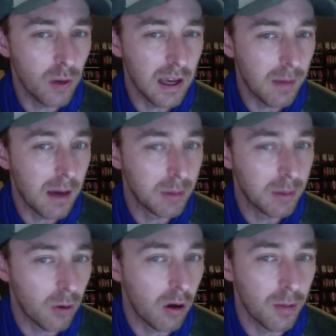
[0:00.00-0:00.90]
I might be
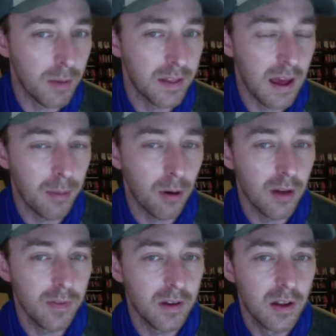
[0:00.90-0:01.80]
wrong about that part of
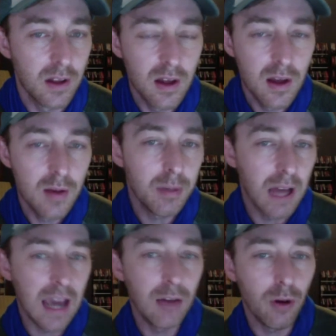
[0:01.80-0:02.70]
it, but I had,